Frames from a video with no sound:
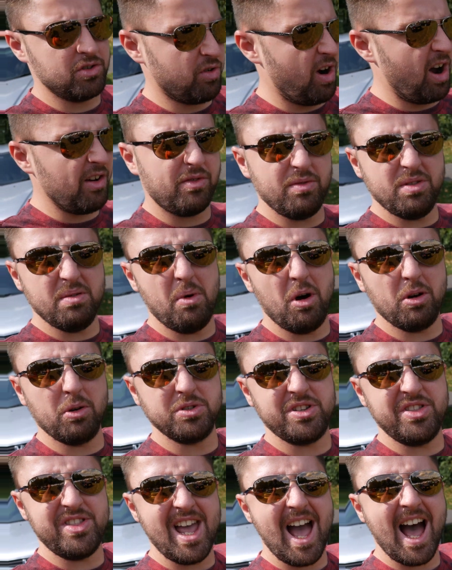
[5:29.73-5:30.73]
right from the
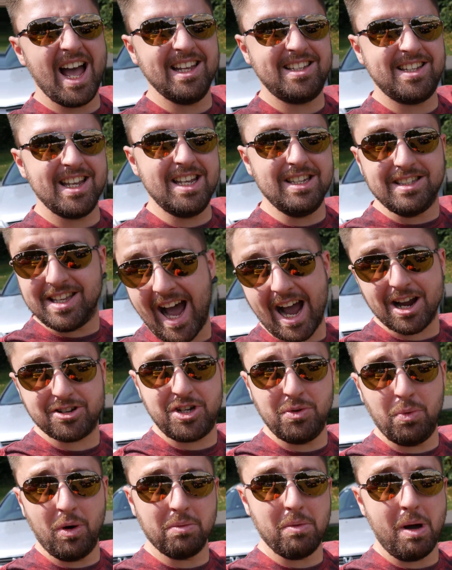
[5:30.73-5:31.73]
models in the 80s that
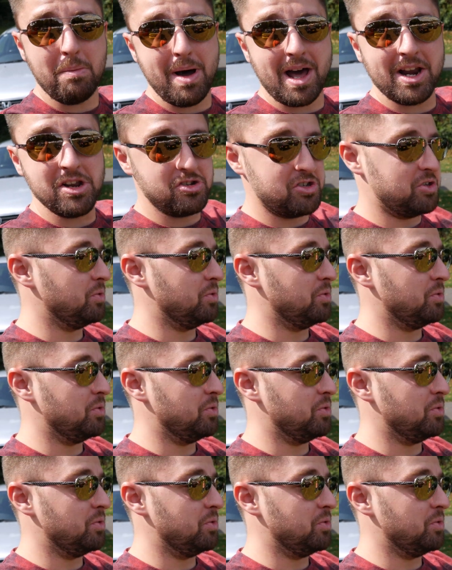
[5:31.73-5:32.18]
actually one of my managers